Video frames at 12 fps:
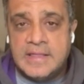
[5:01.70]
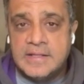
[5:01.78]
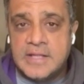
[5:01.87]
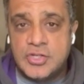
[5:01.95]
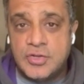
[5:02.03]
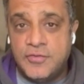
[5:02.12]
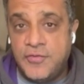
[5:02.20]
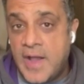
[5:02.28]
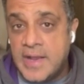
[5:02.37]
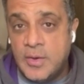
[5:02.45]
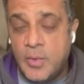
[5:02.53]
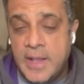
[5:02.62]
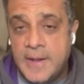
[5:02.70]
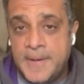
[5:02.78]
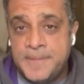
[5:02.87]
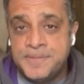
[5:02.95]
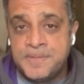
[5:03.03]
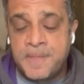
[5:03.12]
and I think they should find a
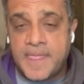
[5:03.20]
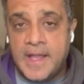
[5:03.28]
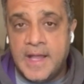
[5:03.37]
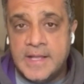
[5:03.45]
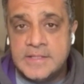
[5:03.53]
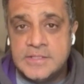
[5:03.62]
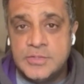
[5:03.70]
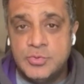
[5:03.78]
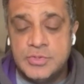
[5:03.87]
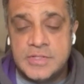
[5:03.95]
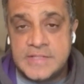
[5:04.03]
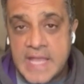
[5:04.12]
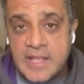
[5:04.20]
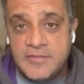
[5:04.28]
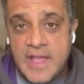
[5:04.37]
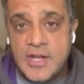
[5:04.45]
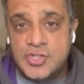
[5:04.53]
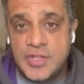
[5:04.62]
way to
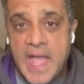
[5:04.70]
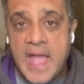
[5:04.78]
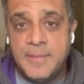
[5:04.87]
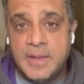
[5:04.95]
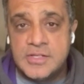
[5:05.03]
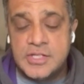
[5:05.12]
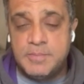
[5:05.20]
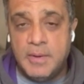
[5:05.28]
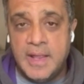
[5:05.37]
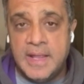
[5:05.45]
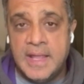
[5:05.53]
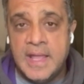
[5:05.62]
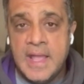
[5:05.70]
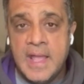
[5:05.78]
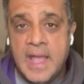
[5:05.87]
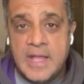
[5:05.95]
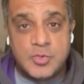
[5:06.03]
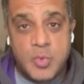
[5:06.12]
take advantage of that because he's
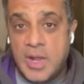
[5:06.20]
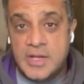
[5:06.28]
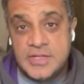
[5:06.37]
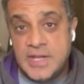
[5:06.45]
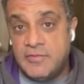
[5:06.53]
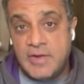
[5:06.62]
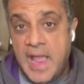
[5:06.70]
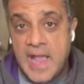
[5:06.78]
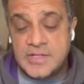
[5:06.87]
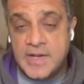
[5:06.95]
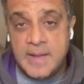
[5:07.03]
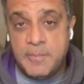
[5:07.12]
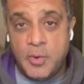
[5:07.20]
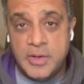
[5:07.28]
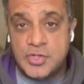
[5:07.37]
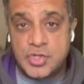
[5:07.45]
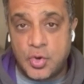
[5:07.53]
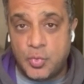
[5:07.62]
playing as well as he ever has at
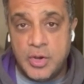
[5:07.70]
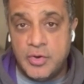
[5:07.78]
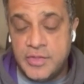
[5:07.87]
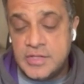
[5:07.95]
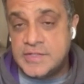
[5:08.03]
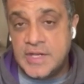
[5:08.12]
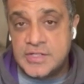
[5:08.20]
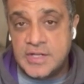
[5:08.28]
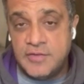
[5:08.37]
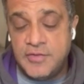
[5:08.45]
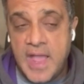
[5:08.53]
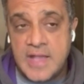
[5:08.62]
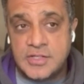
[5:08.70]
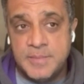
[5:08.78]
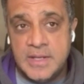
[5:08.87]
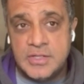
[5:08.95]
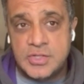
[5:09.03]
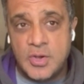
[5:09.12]
any point in his career this season, if you
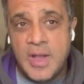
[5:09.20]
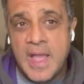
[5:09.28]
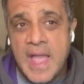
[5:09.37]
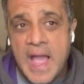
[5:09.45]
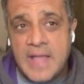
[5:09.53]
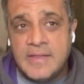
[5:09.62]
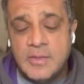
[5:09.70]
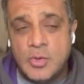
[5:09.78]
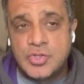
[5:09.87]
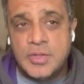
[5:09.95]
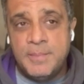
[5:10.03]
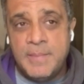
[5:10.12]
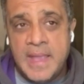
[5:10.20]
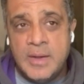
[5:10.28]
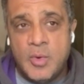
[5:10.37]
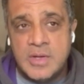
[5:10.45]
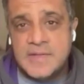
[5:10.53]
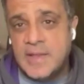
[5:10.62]
ask me. So I think those are the
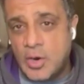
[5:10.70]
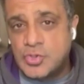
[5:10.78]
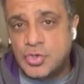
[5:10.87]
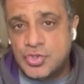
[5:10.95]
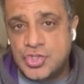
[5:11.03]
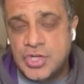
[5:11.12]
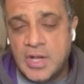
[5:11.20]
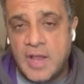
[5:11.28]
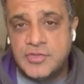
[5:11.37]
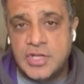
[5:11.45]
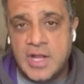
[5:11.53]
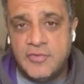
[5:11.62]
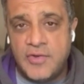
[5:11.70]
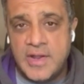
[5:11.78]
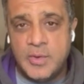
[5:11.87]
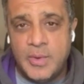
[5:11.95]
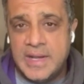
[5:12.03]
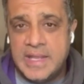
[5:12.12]
main ones. I think Archer Shilovs, you
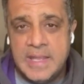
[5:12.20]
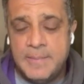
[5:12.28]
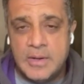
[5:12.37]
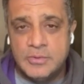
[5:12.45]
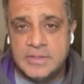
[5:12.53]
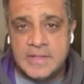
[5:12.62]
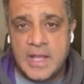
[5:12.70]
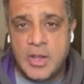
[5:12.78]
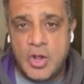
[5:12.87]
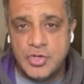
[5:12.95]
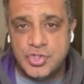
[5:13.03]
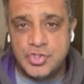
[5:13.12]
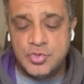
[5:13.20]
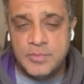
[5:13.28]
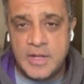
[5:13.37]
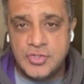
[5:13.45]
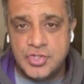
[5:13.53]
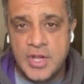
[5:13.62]
got to find a way to keep. I don't think that
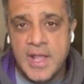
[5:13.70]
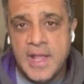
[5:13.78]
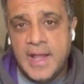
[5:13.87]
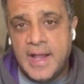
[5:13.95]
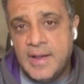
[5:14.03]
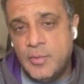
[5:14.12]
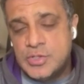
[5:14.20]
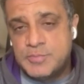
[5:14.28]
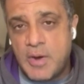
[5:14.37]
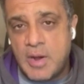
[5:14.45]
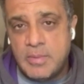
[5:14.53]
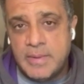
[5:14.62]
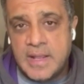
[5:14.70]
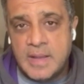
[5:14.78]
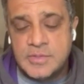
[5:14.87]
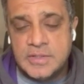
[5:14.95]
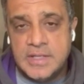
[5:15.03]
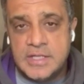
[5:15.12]
costs you too much, which
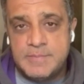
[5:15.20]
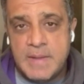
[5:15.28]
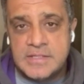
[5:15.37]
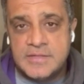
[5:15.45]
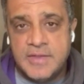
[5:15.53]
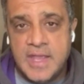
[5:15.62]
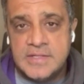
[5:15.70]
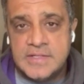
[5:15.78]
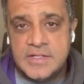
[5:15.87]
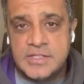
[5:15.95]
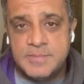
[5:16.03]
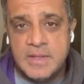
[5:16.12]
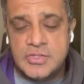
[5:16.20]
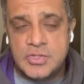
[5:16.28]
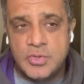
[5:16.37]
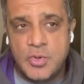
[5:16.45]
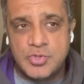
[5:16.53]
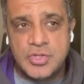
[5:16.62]
probably comes at the expense of Casey
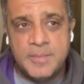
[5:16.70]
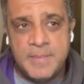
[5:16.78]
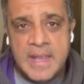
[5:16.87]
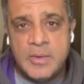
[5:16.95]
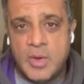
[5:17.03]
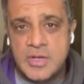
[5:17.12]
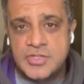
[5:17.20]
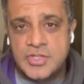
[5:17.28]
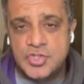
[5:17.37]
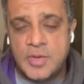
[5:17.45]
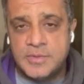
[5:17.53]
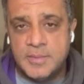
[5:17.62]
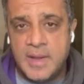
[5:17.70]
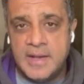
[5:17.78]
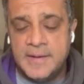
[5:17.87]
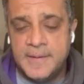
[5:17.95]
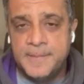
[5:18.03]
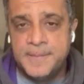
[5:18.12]
DeSmith. So those are the main ones that
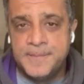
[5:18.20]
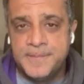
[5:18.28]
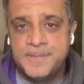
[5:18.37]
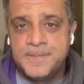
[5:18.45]
jump to mind.